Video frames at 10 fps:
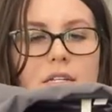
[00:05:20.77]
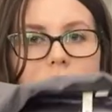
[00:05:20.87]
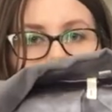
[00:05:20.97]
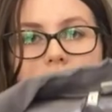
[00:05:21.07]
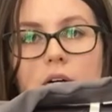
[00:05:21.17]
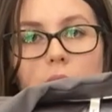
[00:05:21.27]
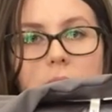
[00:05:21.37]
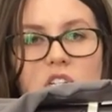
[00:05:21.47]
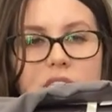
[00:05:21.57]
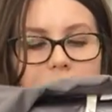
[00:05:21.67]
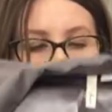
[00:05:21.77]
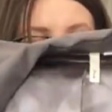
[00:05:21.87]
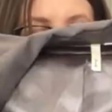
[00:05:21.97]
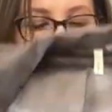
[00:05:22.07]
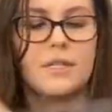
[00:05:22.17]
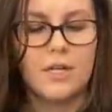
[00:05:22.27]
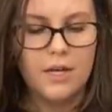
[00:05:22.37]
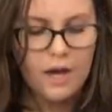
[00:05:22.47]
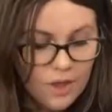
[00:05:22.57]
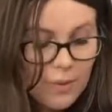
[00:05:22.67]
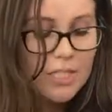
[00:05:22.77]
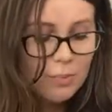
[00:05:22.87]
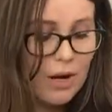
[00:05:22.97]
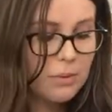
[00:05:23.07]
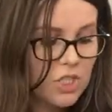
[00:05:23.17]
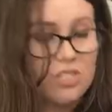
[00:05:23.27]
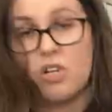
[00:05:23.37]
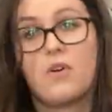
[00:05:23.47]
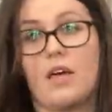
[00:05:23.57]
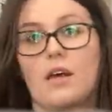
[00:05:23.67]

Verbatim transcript: Otherwise, I'll probably just uh, Otherwise, I'll probably just donate